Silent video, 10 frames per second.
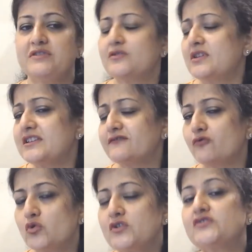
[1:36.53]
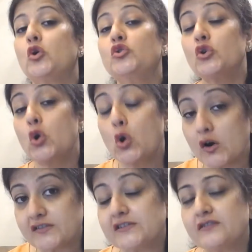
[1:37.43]
So let's focus on the
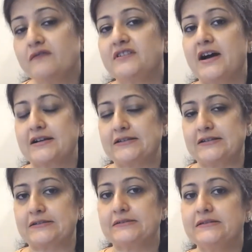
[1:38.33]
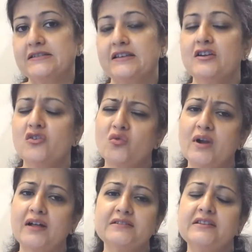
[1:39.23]
causes of dark knuckles
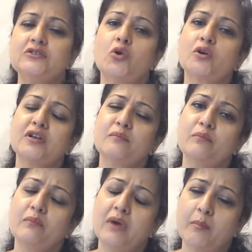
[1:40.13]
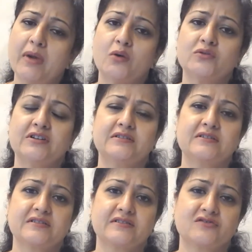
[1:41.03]
rather than talking about
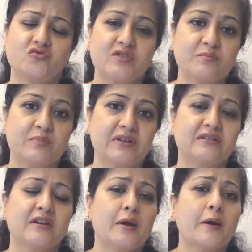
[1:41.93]
its treatment,